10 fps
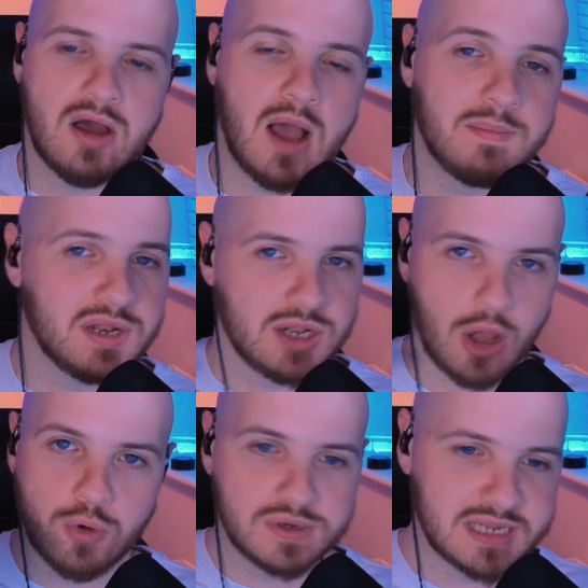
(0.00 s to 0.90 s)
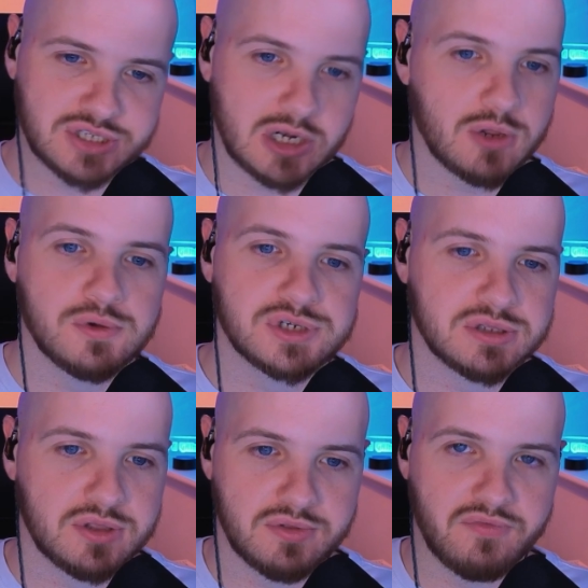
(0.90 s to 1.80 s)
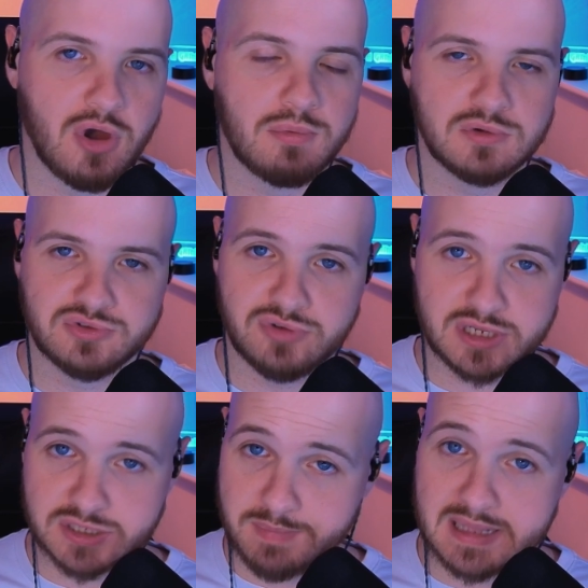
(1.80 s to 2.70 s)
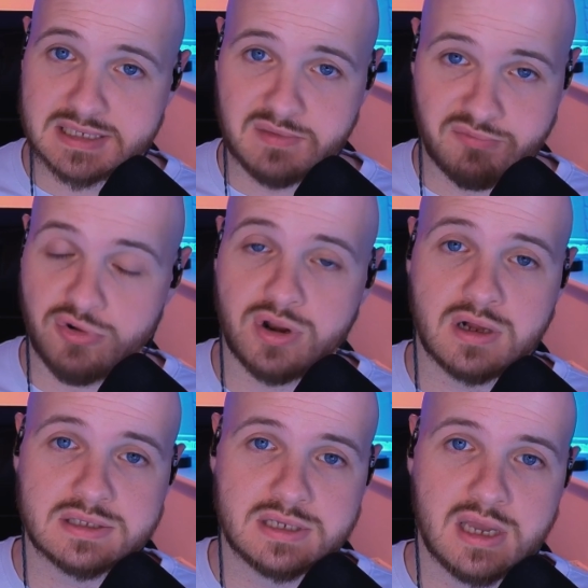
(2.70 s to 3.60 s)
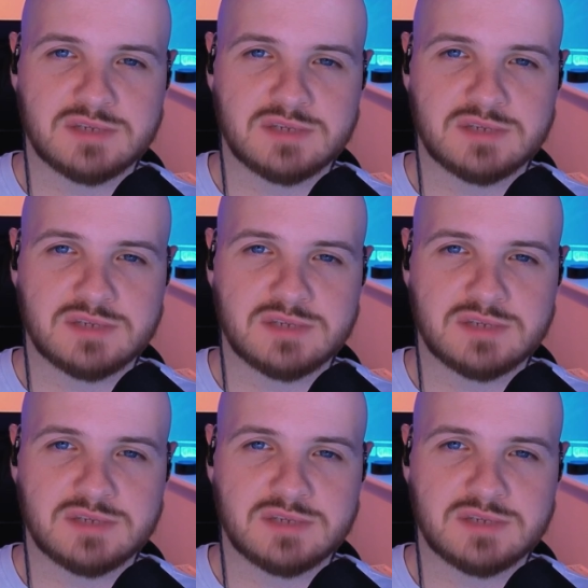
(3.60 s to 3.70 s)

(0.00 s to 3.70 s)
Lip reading: I'm in no disillusion that the Virpils are an expensive product.